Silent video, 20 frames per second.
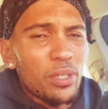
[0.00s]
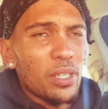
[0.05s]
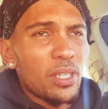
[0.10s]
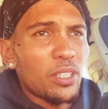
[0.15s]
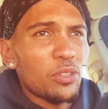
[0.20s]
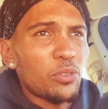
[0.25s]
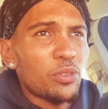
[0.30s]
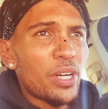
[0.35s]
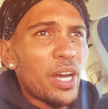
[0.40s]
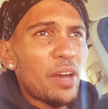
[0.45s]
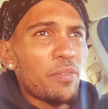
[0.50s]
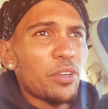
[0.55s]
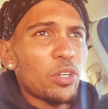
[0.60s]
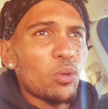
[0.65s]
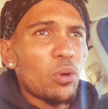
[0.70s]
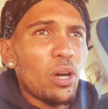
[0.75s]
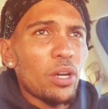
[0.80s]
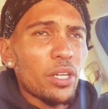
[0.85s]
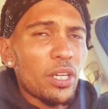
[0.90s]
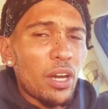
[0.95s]
If you're not having a
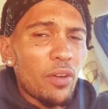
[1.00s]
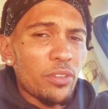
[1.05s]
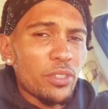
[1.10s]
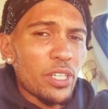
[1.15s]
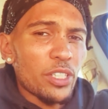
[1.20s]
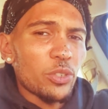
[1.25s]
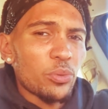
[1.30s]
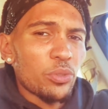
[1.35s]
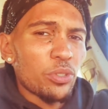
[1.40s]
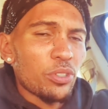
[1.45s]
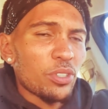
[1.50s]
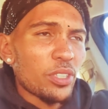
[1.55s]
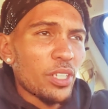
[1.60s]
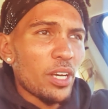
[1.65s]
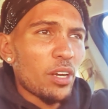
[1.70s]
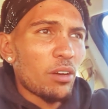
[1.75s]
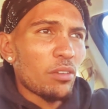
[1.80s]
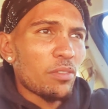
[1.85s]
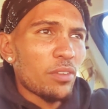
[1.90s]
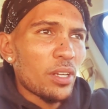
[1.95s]
quality conversation with
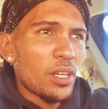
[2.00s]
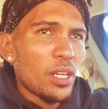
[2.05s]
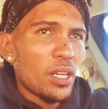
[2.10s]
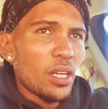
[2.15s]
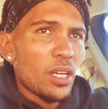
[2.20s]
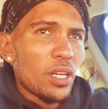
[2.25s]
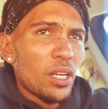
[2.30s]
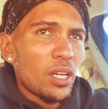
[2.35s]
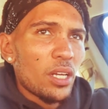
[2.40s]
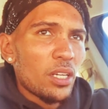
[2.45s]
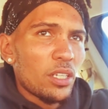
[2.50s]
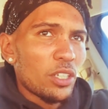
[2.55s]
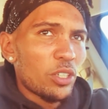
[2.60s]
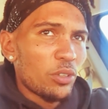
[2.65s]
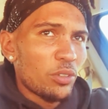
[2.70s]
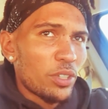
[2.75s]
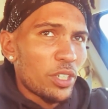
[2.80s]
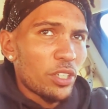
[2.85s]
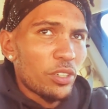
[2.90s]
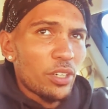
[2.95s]
yourself, do you
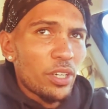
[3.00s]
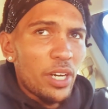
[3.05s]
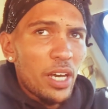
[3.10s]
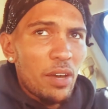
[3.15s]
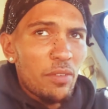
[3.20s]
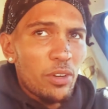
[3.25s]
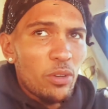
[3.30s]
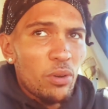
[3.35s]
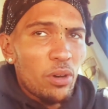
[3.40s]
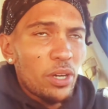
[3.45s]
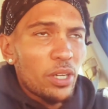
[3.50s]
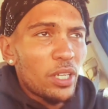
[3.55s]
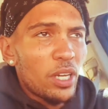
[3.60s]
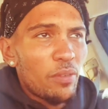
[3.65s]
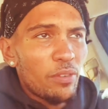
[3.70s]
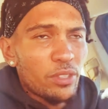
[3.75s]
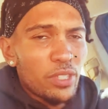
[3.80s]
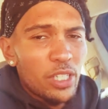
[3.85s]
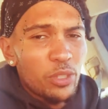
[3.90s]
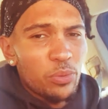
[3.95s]
think you're going to have a quality
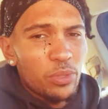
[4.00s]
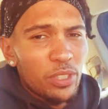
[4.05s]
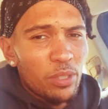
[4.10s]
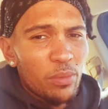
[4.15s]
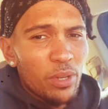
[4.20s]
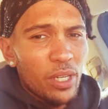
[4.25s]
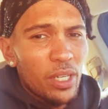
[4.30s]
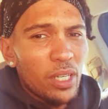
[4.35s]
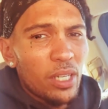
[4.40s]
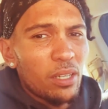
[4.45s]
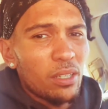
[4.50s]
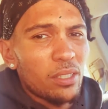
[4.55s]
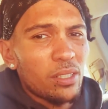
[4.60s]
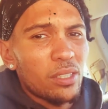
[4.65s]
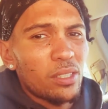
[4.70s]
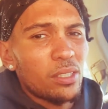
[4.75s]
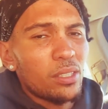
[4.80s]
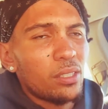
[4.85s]
conversation with somebody else?